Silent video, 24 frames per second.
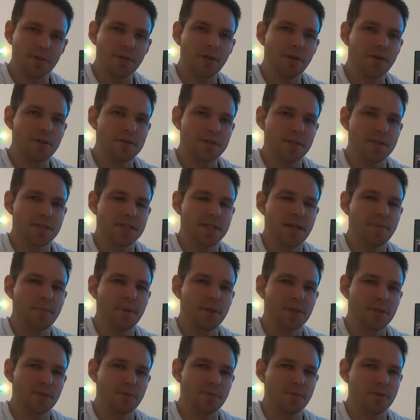closer,
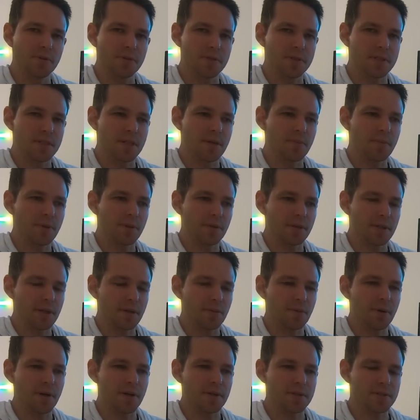stepping towards the ability
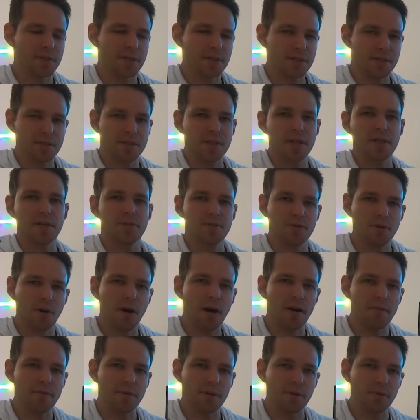where it's just going to
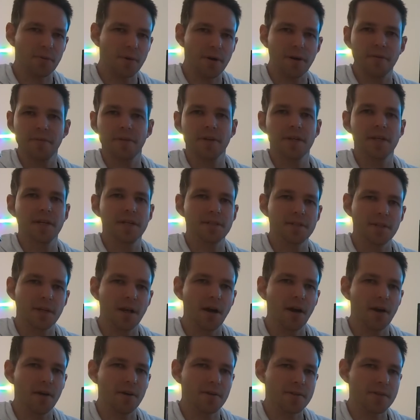drive you wherever you need to
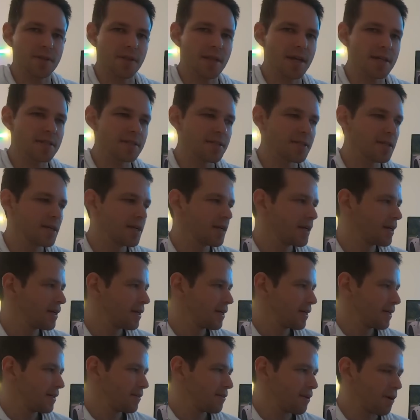go. So that's
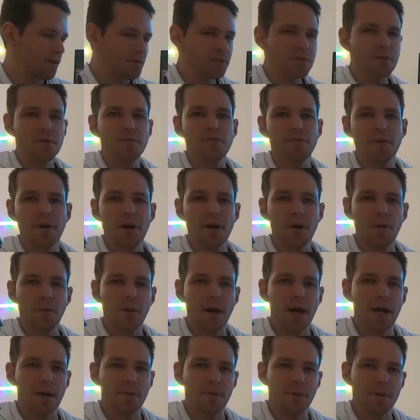not too far
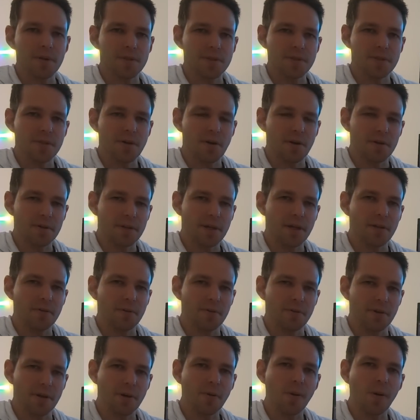away where it's not going to
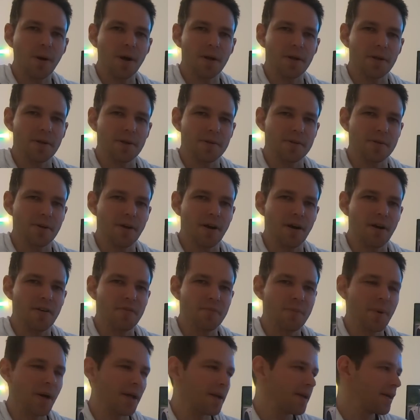require you to
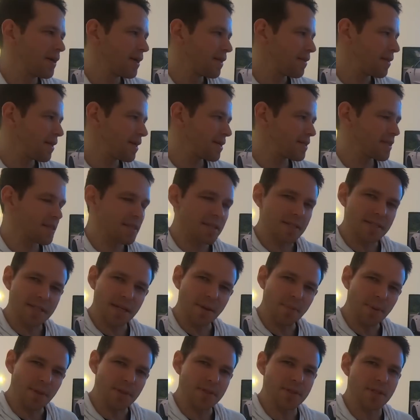drive, but these are the
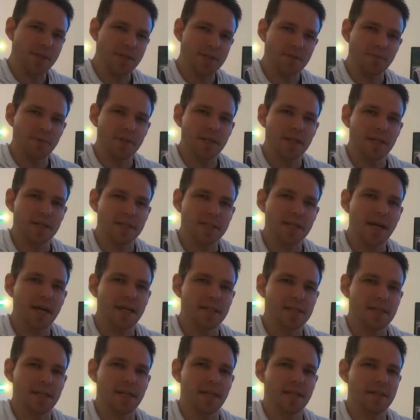stepping stones that we need to
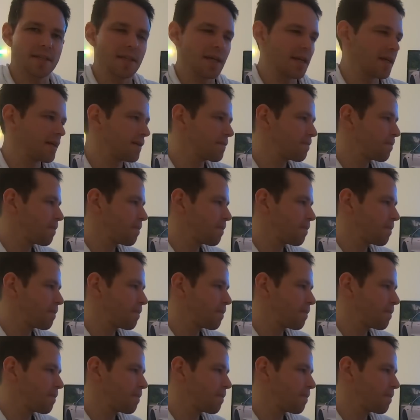take to get there.